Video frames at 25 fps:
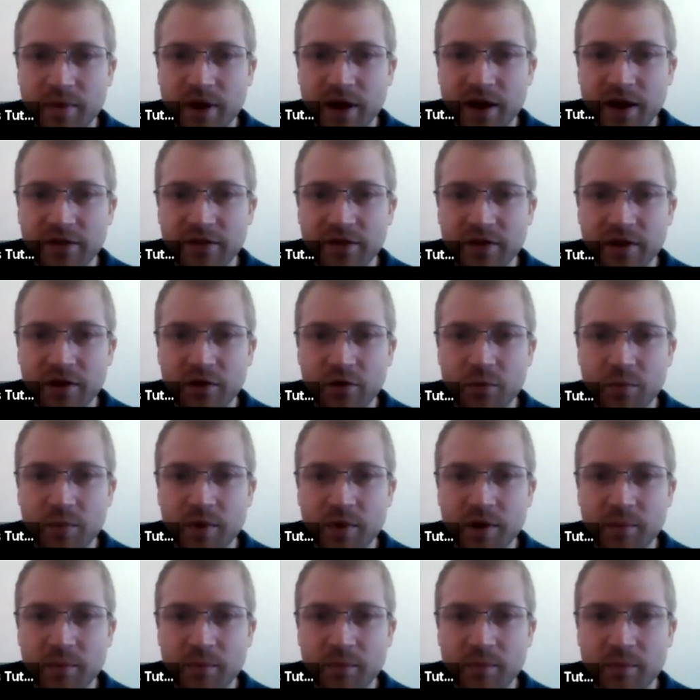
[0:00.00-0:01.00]
makes it a little
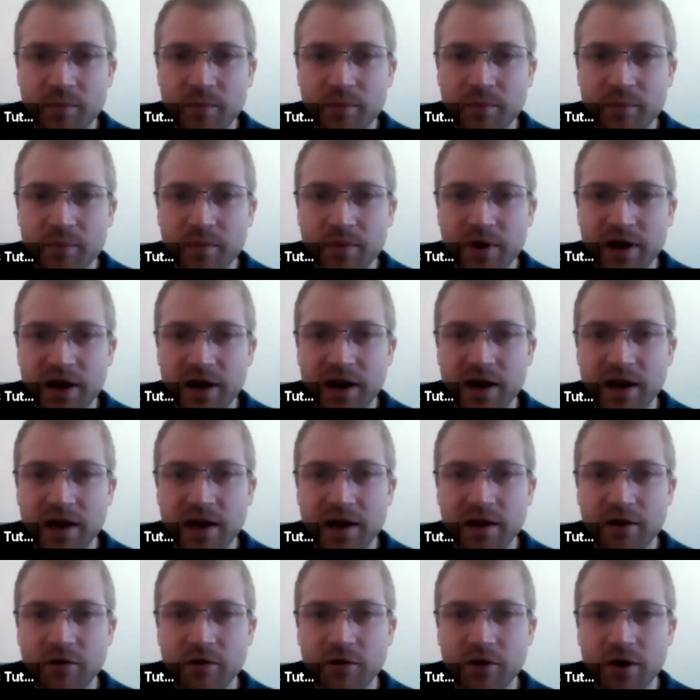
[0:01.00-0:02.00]
bit
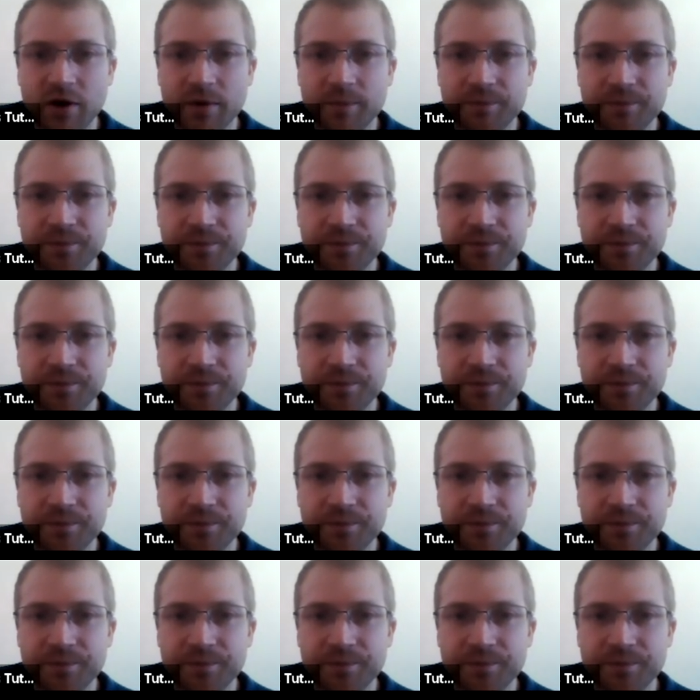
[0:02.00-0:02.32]
clearer.